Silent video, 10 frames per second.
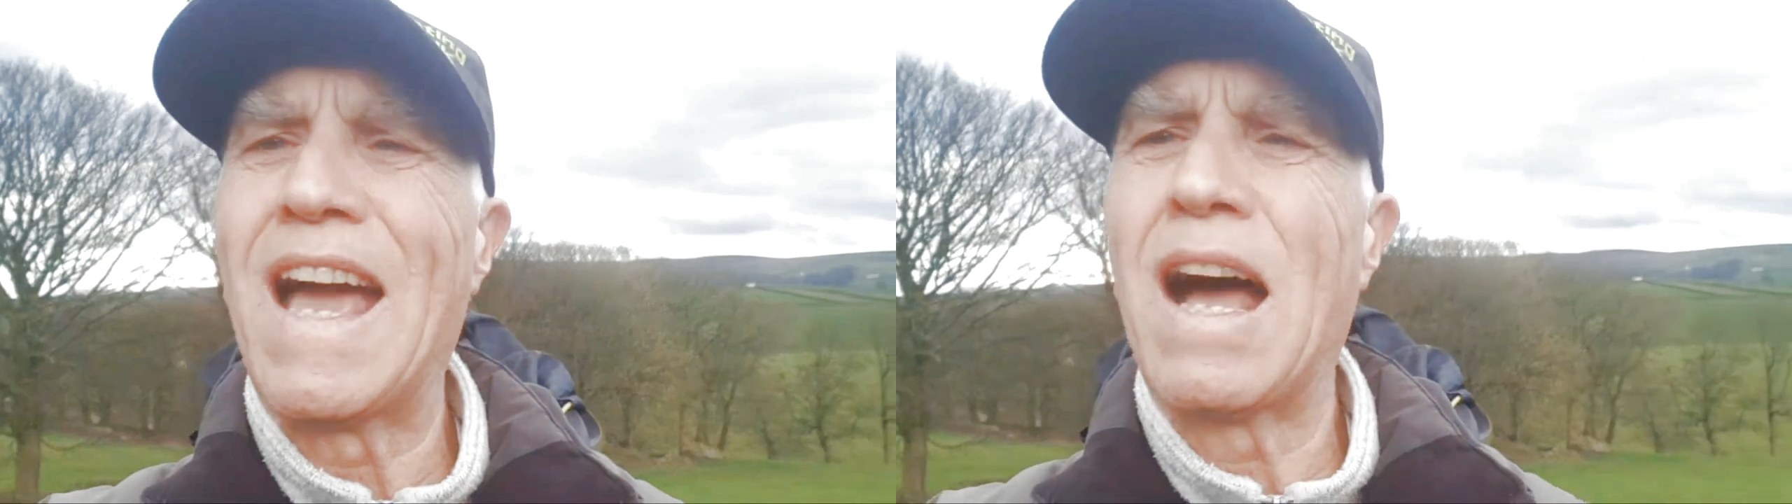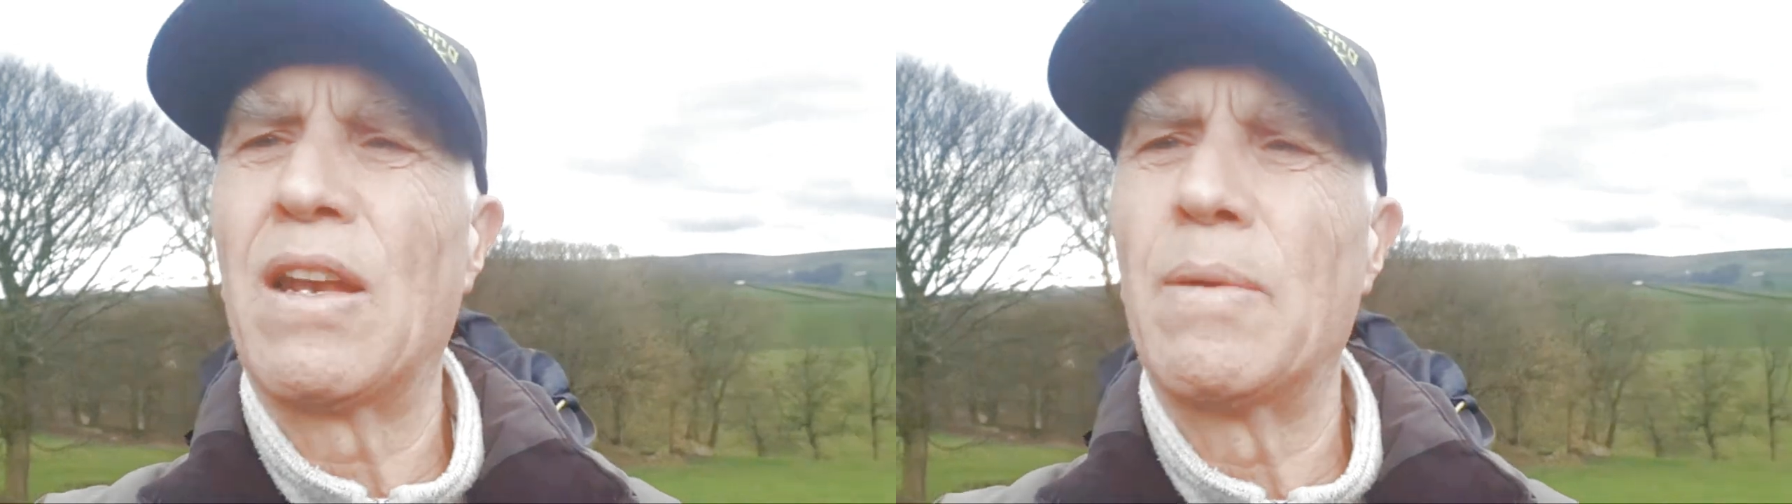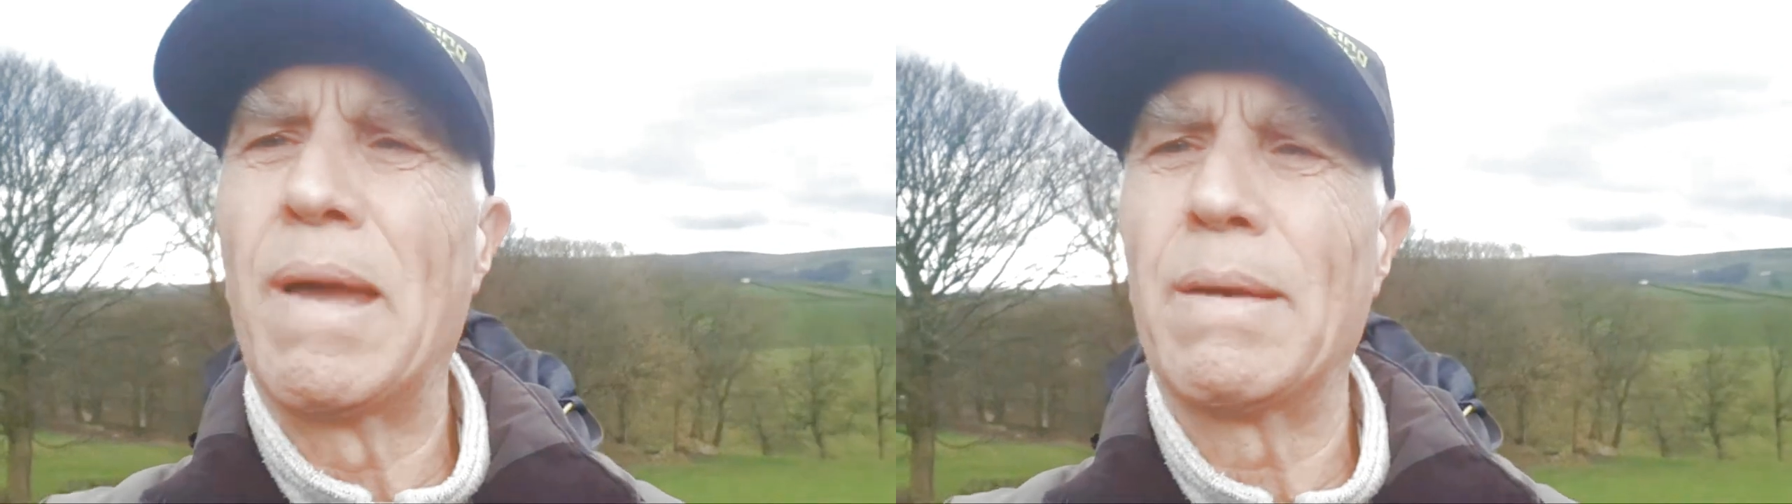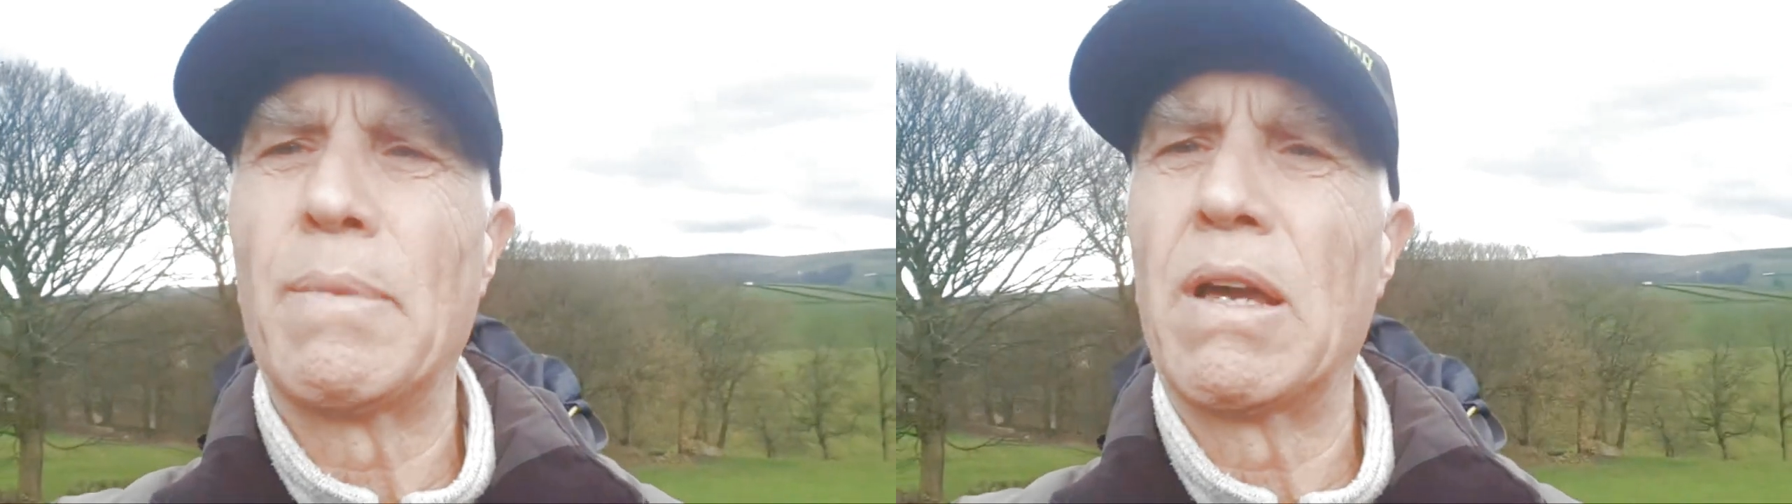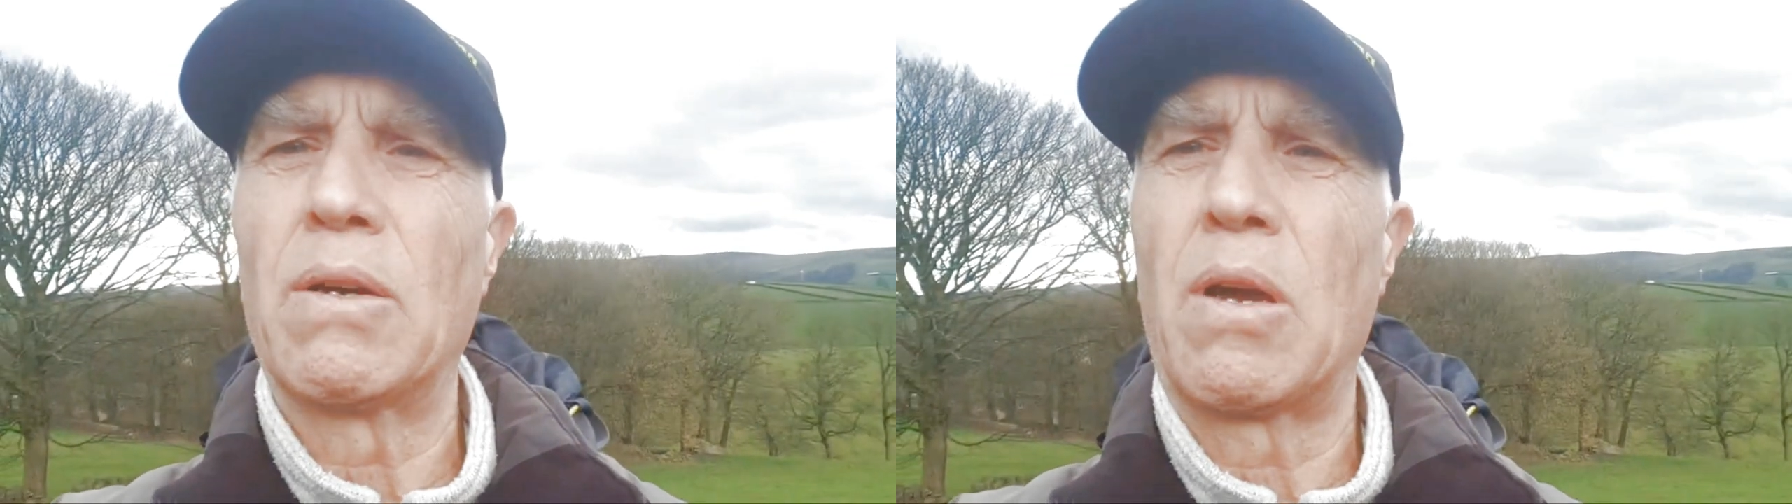down a bit,
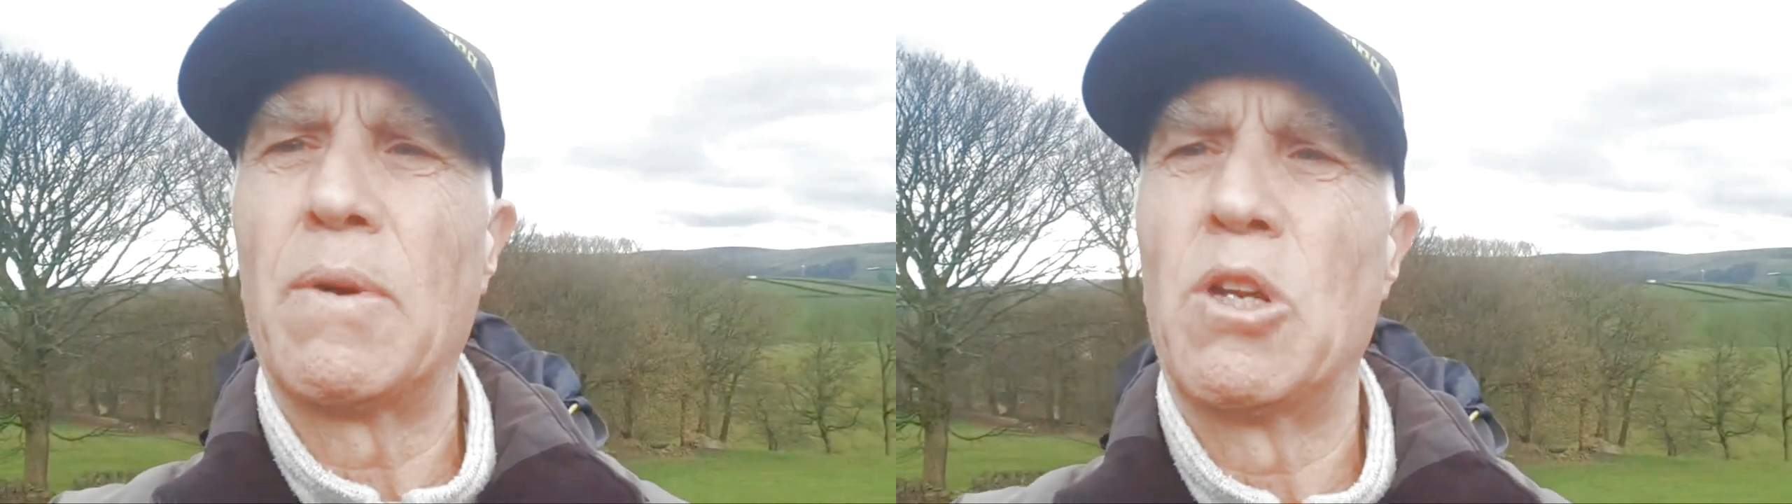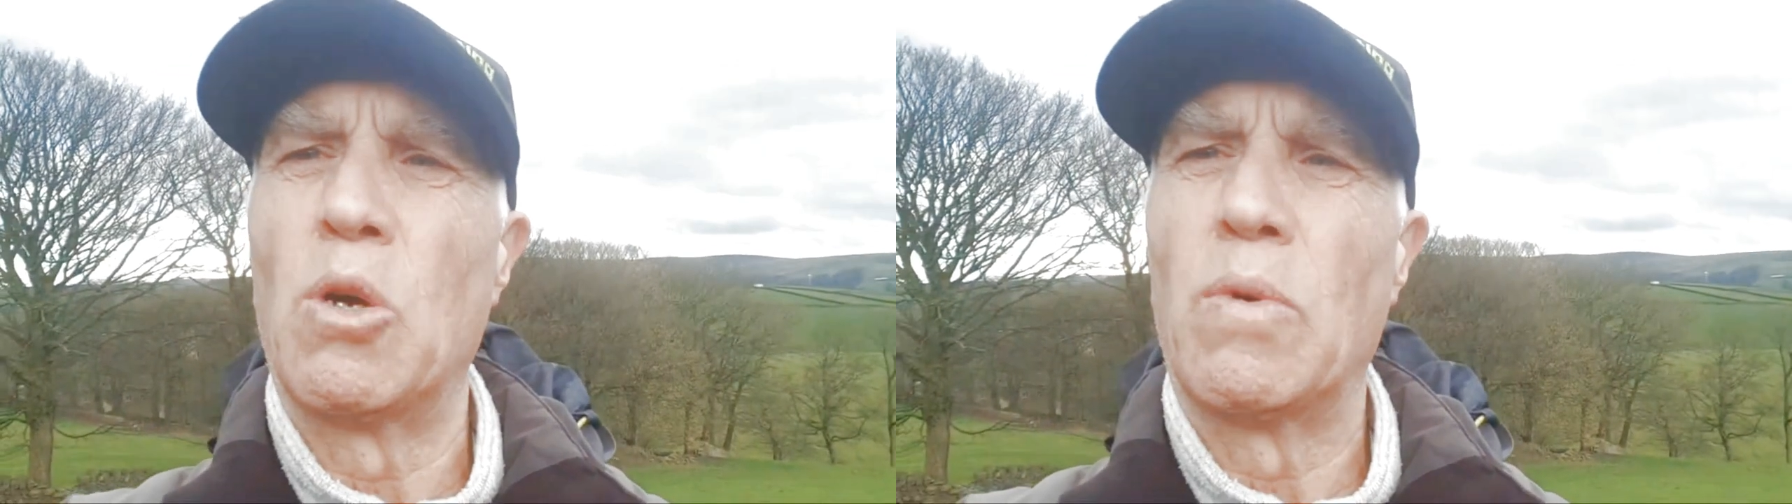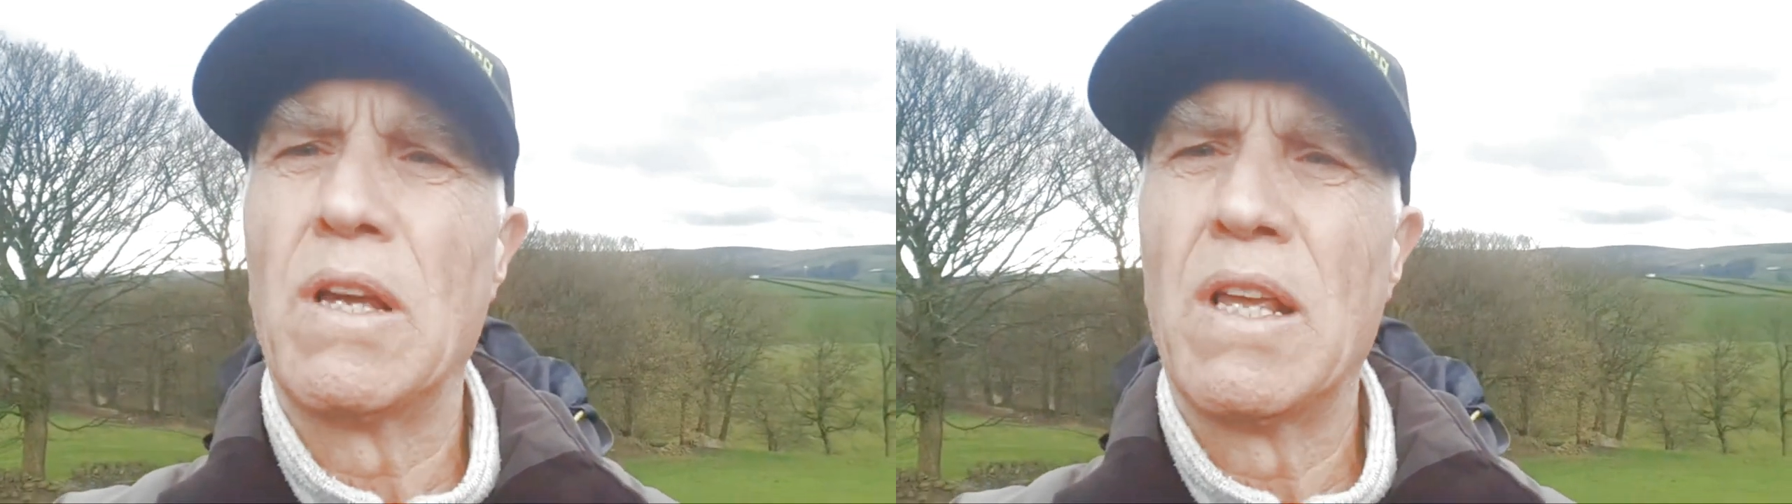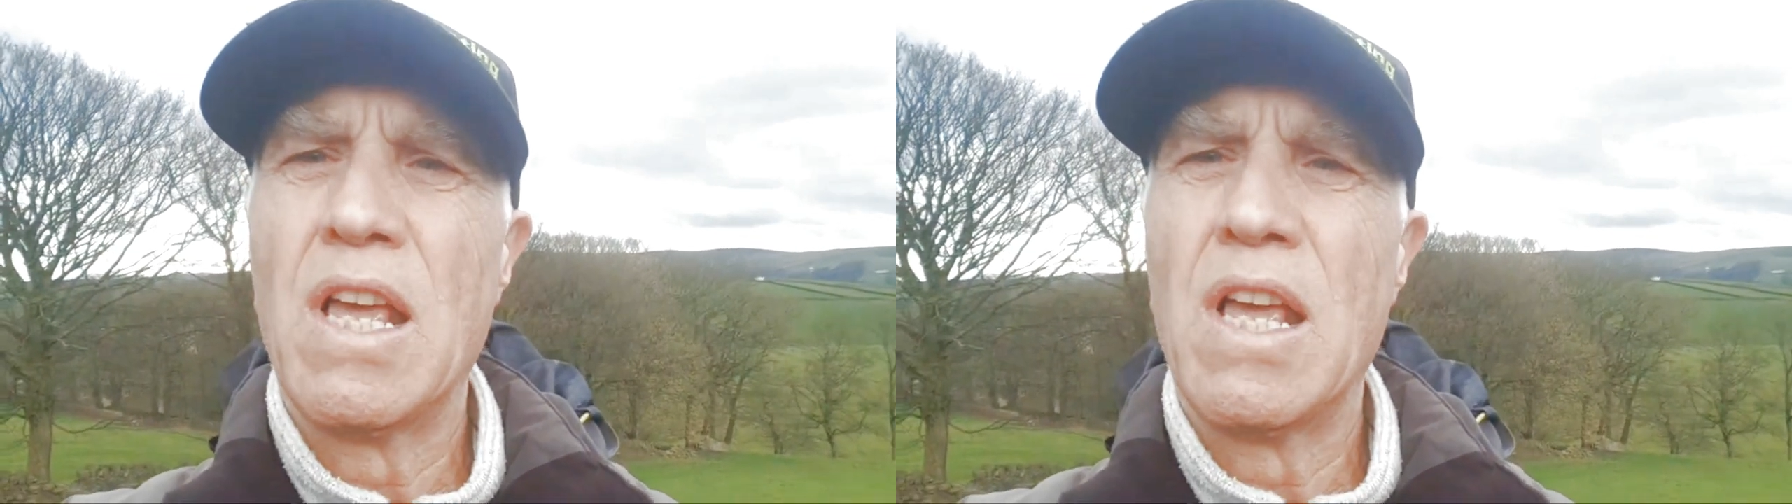but can we do?